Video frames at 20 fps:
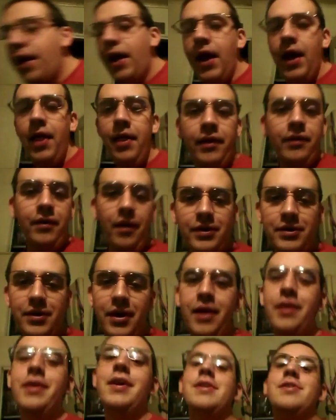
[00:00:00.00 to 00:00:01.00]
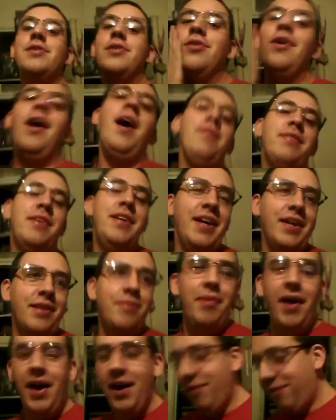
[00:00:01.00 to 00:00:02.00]
and then turns around and gets drop
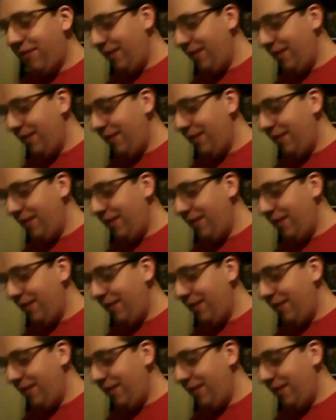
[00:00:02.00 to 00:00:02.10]
kicked by